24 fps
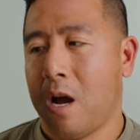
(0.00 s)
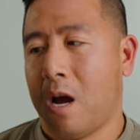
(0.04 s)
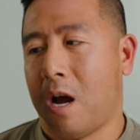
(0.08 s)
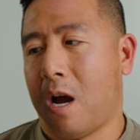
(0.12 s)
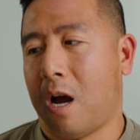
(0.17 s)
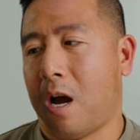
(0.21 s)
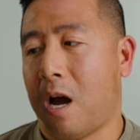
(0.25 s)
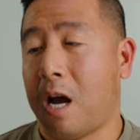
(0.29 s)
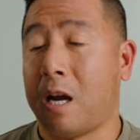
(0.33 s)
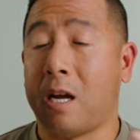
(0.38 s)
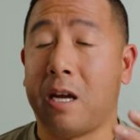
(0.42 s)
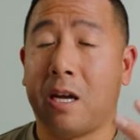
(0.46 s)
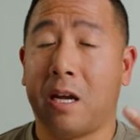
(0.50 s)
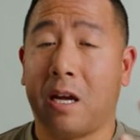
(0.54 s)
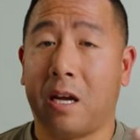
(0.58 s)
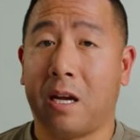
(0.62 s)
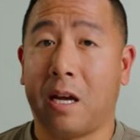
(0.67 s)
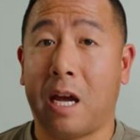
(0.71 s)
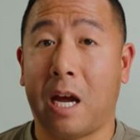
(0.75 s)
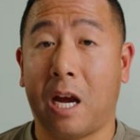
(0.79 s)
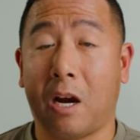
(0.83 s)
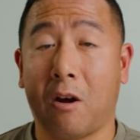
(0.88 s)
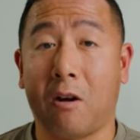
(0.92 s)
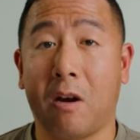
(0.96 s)
I can
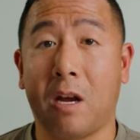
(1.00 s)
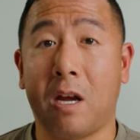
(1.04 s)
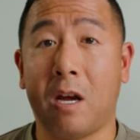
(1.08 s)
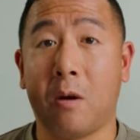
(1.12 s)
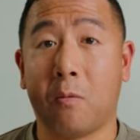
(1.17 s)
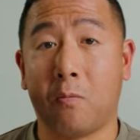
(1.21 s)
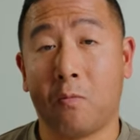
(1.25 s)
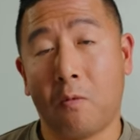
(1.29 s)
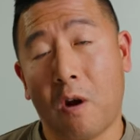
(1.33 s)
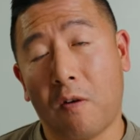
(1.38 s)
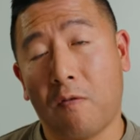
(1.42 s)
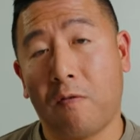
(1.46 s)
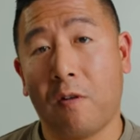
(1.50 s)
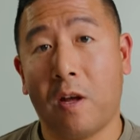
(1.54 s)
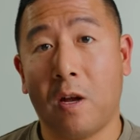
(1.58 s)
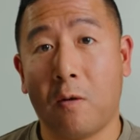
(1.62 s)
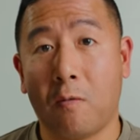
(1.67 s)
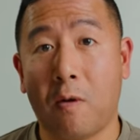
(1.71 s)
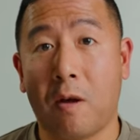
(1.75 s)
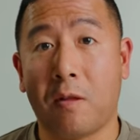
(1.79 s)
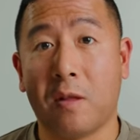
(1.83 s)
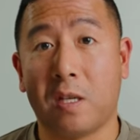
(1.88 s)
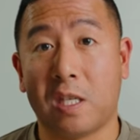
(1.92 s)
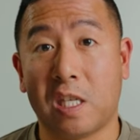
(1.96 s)
carry roughly
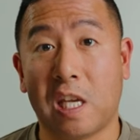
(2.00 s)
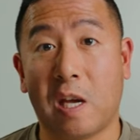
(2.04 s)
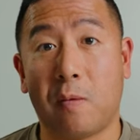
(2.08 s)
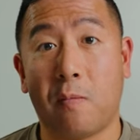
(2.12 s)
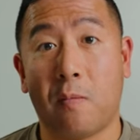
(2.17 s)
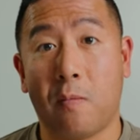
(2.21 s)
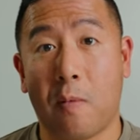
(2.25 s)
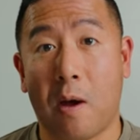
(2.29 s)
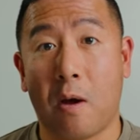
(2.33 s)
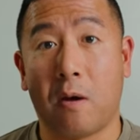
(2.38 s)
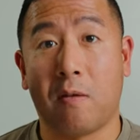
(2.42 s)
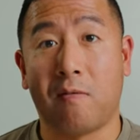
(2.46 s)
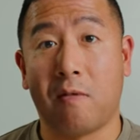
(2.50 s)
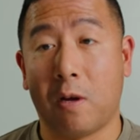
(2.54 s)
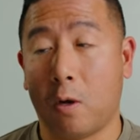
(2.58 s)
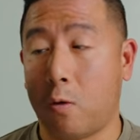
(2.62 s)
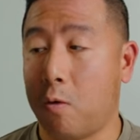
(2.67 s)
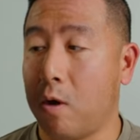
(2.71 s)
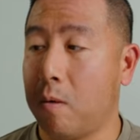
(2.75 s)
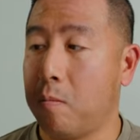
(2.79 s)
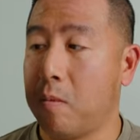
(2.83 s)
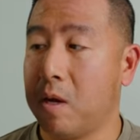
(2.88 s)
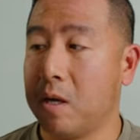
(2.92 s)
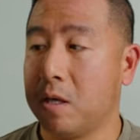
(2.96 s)
around the same amount of
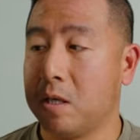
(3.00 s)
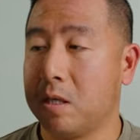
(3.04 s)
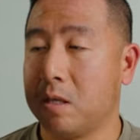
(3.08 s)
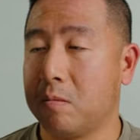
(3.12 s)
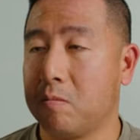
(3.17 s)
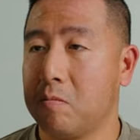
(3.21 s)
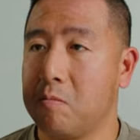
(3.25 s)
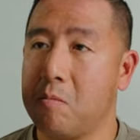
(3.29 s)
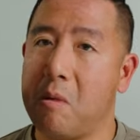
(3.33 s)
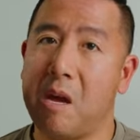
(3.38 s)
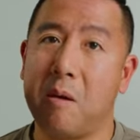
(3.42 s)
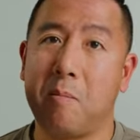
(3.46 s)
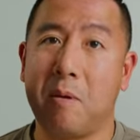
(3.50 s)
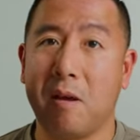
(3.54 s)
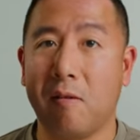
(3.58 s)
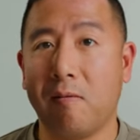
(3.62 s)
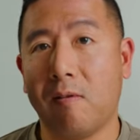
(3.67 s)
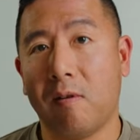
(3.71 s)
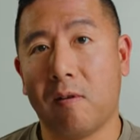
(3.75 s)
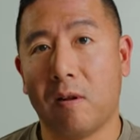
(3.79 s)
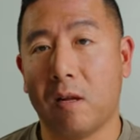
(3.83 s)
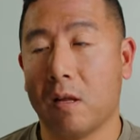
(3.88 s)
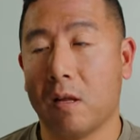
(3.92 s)
equipment, maybe even a